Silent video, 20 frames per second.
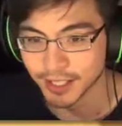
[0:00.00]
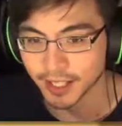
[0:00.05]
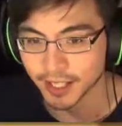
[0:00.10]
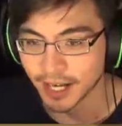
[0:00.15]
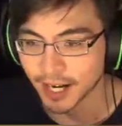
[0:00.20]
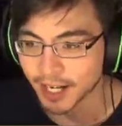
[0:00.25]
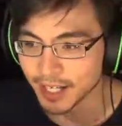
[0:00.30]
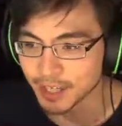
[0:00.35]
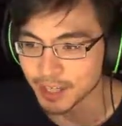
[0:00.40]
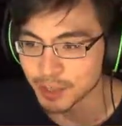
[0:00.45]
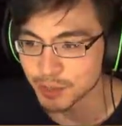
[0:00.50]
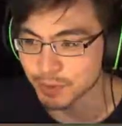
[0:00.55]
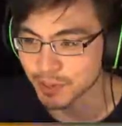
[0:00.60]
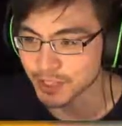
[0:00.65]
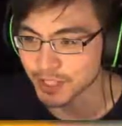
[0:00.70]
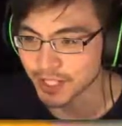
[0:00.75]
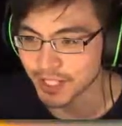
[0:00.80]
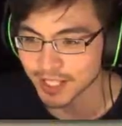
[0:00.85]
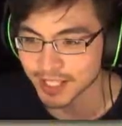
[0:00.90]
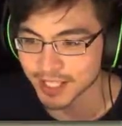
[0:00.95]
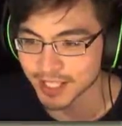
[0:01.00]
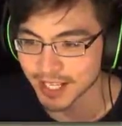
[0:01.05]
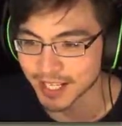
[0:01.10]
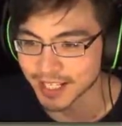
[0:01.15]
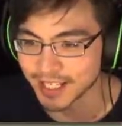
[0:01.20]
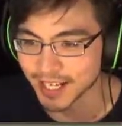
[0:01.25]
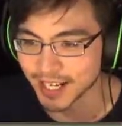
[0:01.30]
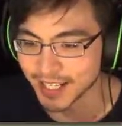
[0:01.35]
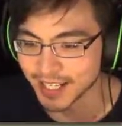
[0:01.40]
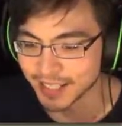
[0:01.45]
How are you supposed to get to
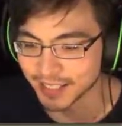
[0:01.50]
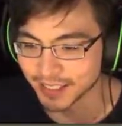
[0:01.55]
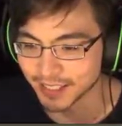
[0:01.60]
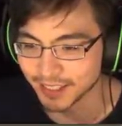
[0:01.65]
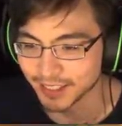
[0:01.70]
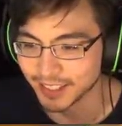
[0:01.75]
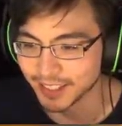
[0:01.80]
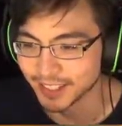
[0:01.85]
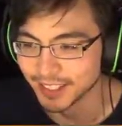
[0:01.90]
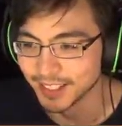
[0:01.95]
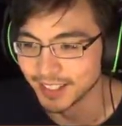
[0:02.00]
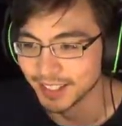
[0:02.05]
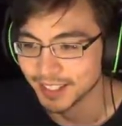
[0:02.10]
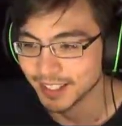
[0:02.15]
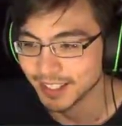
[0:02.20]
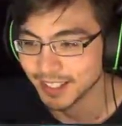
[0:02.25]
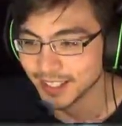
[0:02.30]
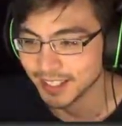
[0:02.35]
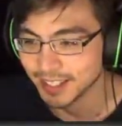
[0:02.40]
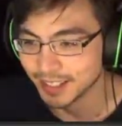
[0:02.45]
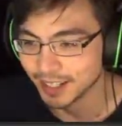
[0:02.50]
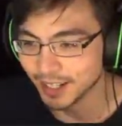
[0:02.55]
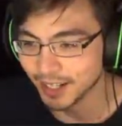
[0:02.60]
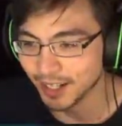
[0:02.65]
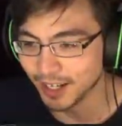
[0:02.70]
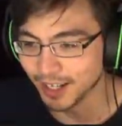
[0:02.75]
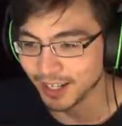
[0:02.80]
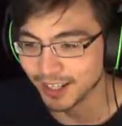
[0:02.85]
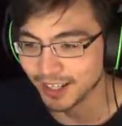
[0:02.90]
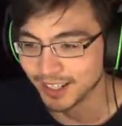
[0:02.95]
that tiny little,
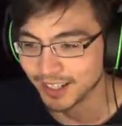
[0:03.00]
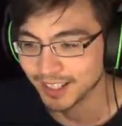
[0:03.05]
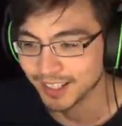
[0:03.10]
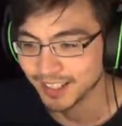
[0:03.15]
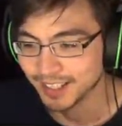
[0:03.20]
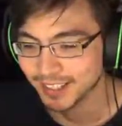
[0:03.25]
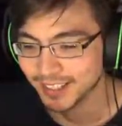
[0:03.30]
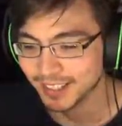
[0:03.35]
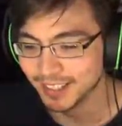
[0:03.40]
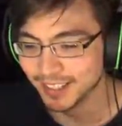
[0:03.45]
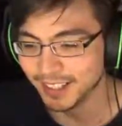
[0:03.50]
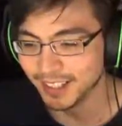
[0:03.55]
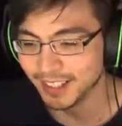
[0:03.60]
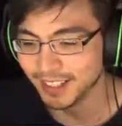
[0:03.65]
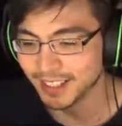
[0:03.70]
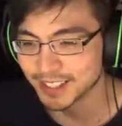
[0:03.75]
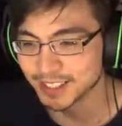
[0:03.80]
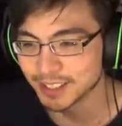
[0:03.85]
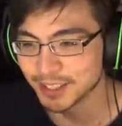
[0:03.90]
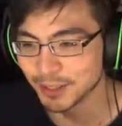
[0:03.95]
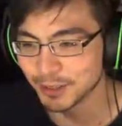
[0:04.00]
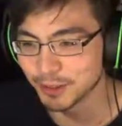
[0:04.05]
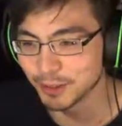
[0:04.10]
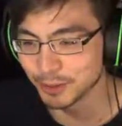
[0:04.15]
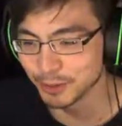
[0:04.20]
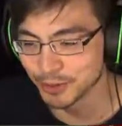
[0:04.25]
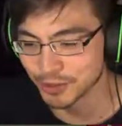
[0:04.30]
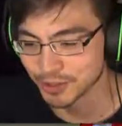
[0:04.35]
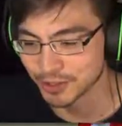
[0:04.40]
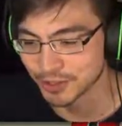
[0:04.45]
oh, oh, that's no
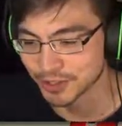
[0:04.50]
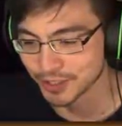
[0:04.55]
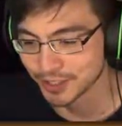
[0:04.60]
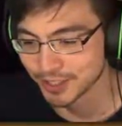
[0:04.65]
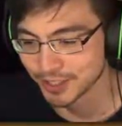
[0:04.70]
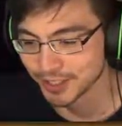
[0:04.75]
use.